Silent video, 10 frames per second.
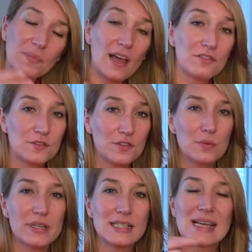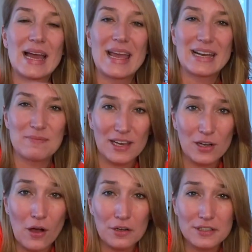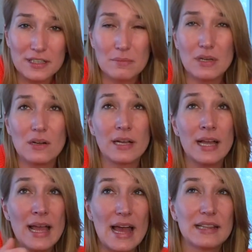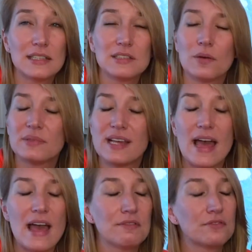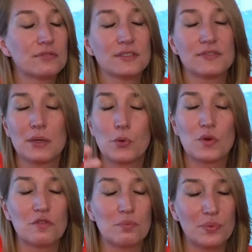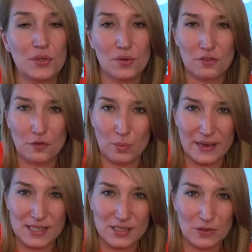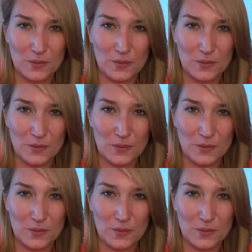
After a few minutes, I added my coconut milk and then topped everything with beautiful basil.